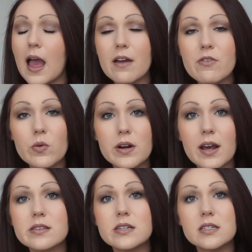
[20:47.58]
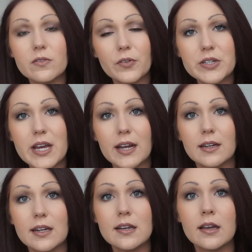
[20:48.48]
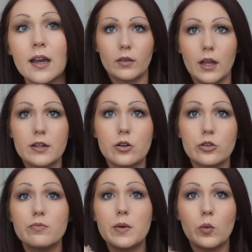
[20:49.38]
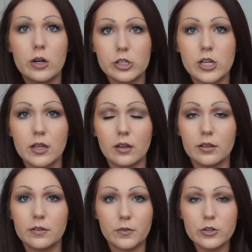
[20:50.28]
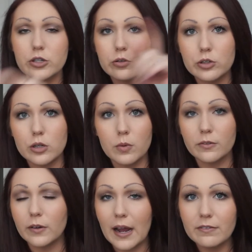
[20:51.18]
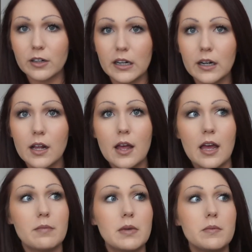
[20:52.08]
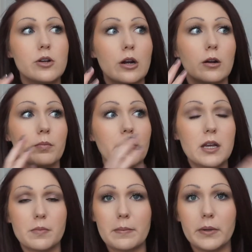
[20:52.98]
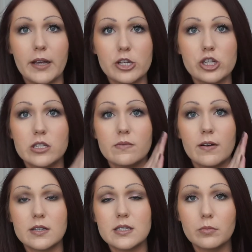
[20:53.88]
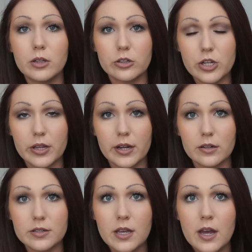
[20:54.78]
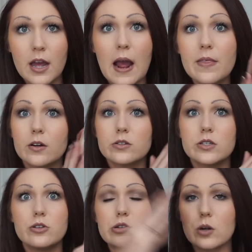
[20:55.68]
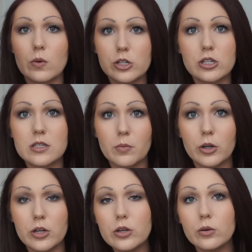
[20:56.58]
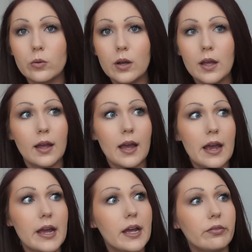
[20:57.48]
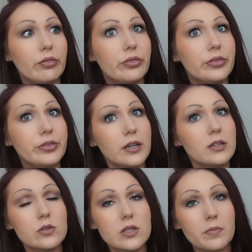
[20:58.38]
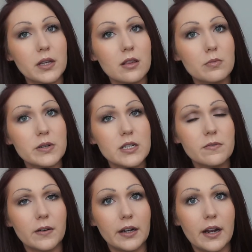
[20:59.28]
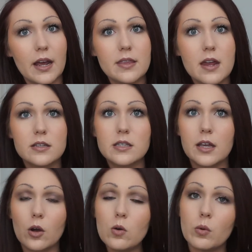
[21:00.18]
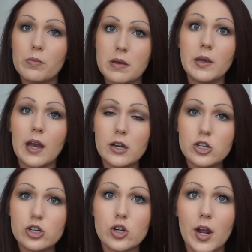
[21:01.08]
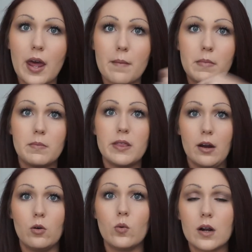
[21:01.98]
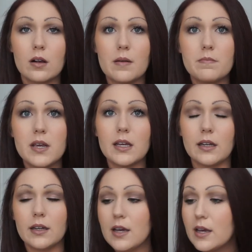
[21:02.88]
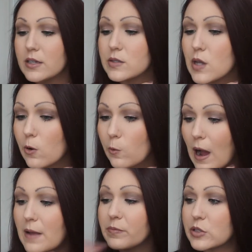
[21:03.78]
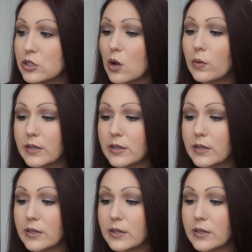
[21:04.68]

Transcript: everyone has a different technique. You know, you've been watching the first YouTuber forever and maybe your makeup application is very similar to theirs and then all of a sudden you start watching someone new and they do something a little bit different. And then it's like, oh, well, maybe I should try that. Maybe that'll work on me. So I'm so